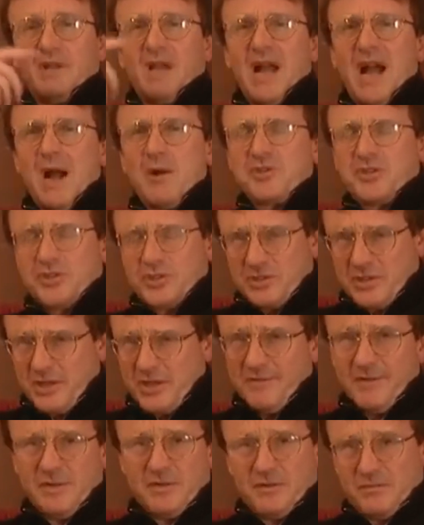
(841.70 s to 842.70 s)
I was just
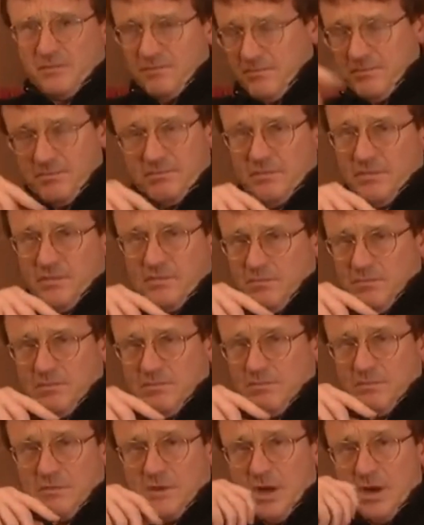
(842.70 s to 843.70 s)
leaving to
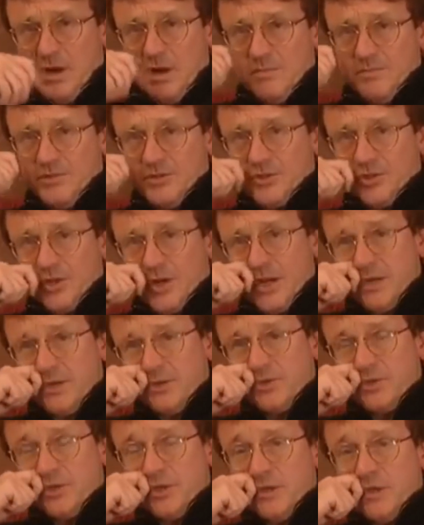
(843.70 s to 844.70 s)
go home and
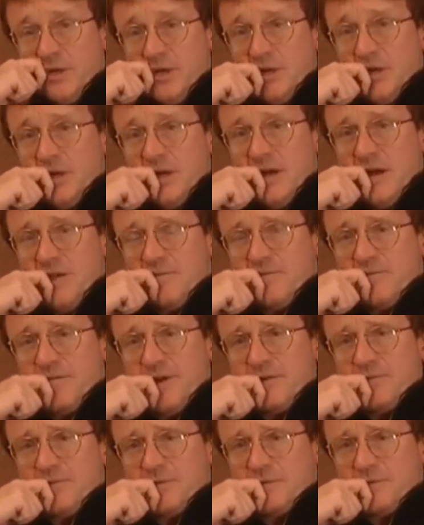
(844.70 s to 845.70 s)
change, and
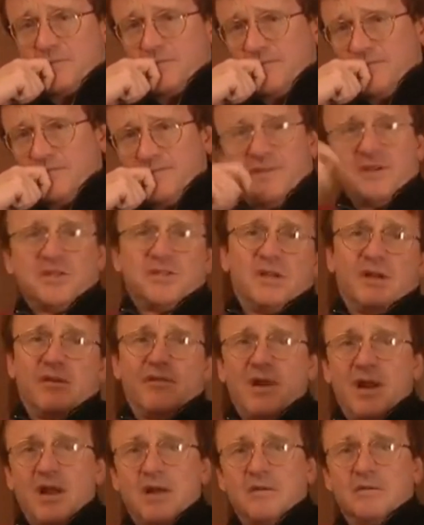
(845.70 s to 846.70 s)
Fred was fussing
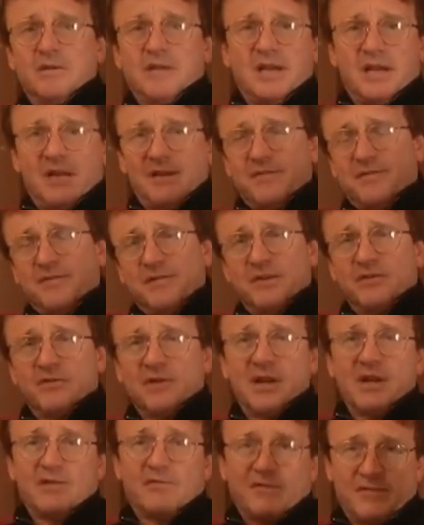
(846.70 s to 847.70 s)
around, getting everything
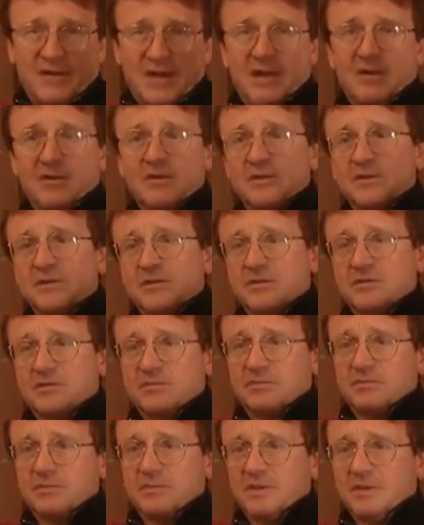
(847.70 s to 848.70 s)
right,
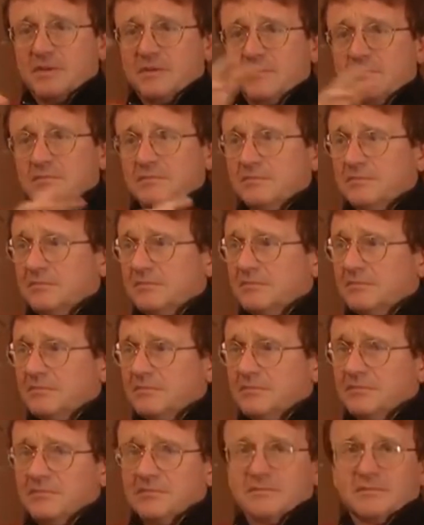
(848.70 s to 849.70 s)
flowers,
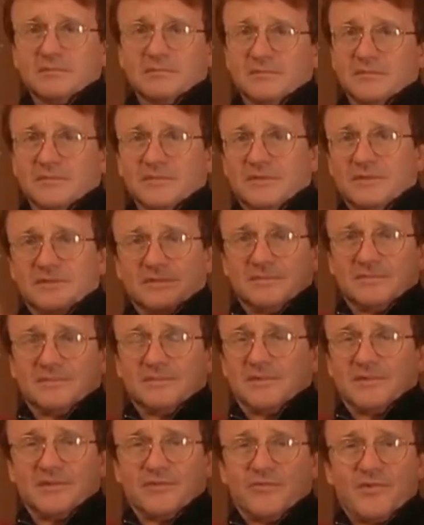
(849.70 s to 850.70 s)

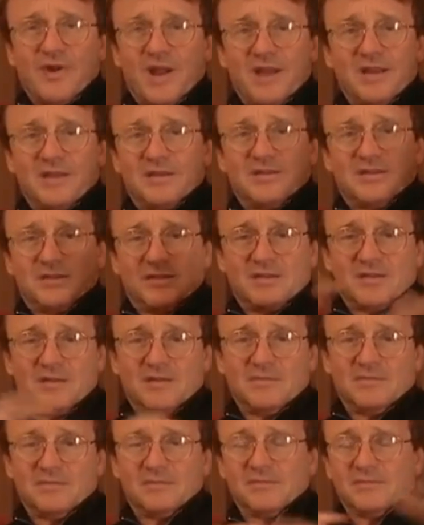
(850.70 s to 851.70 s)
the right
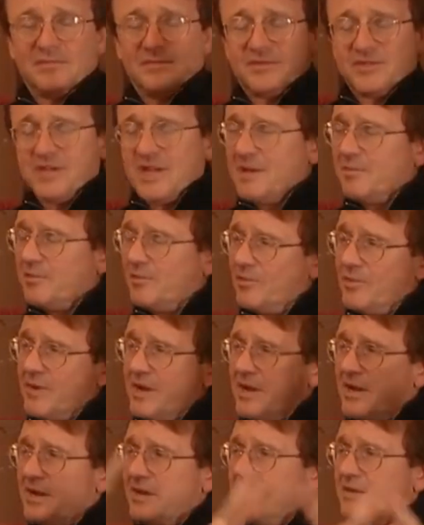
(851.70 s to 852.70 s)

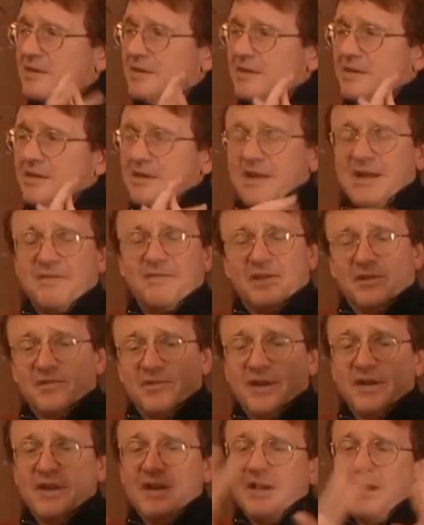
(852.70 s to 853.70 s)
tableware, everything
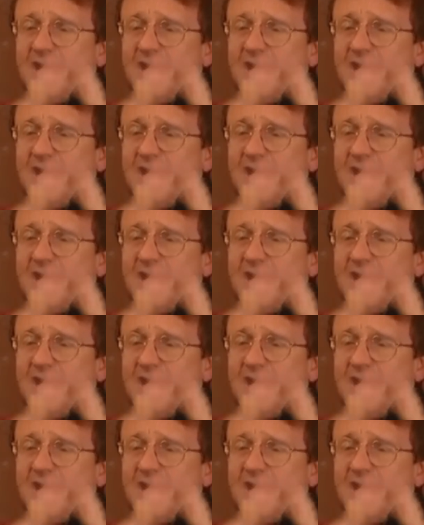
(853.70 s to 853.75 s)
right.